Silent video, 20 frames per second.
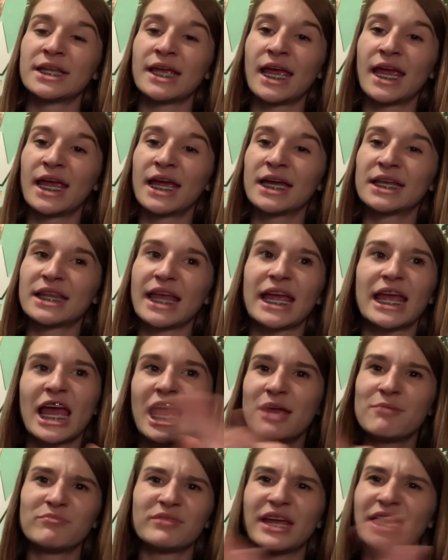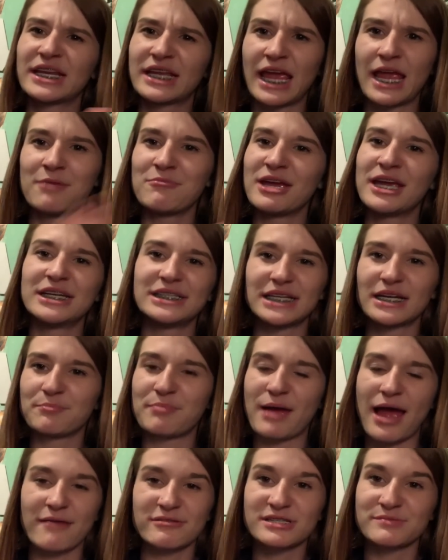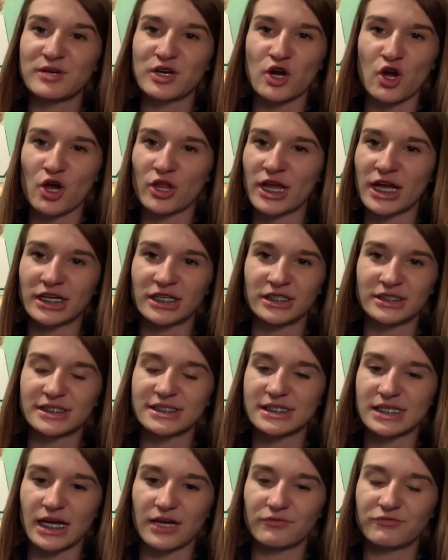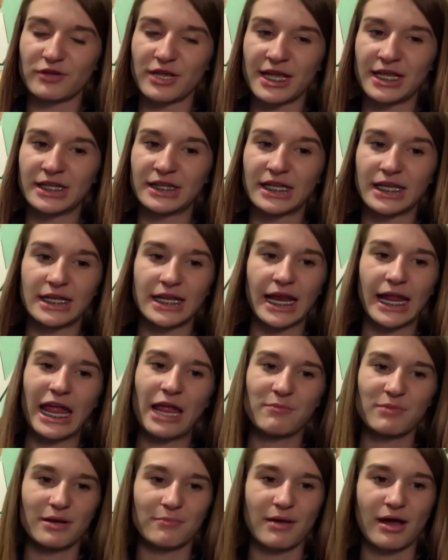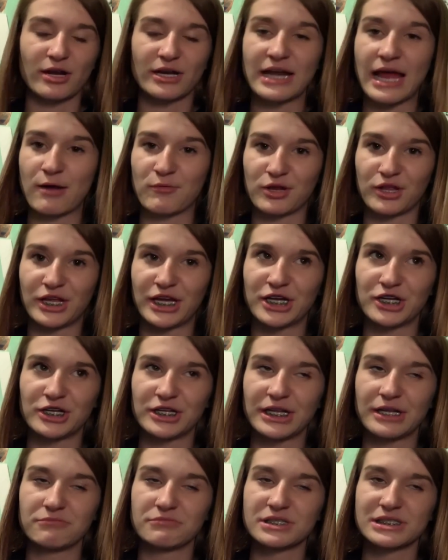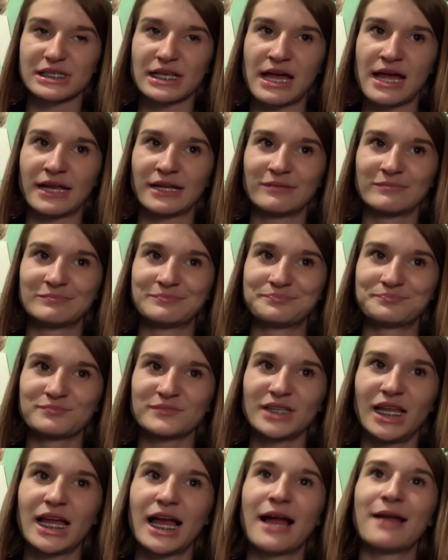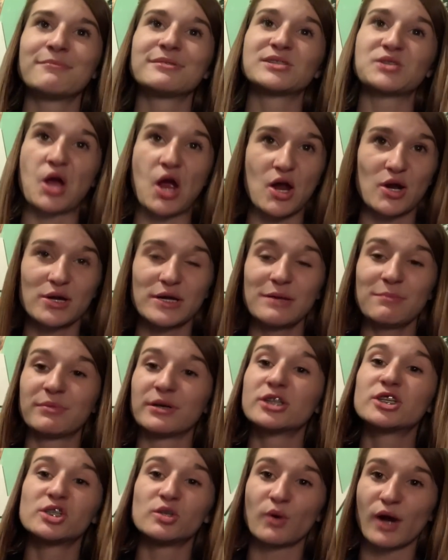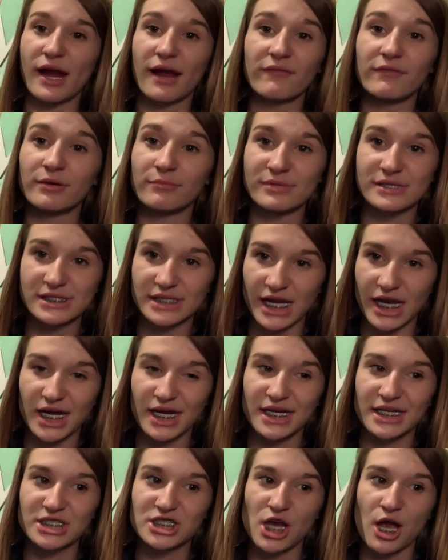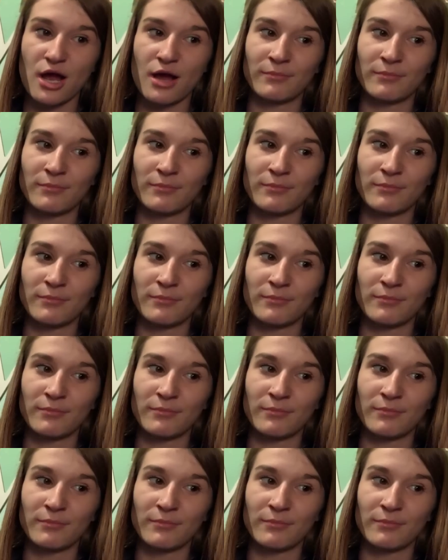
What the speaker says: And they came in, did a pap smear, all that good stuff. And then they came in about an hour later, and they was like, I'm sorry, but you are having a miscarriage.